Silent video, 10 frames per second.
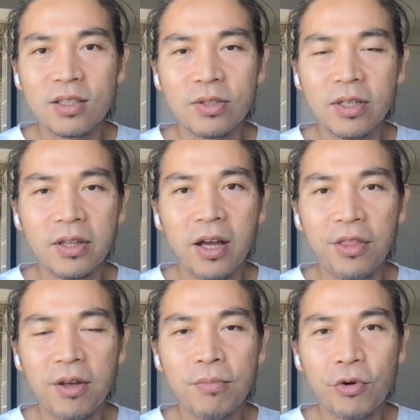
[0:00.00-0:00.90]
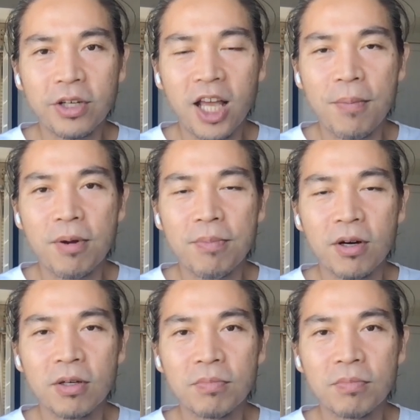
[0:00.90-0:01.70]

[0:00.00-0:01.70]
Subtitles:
to another more capable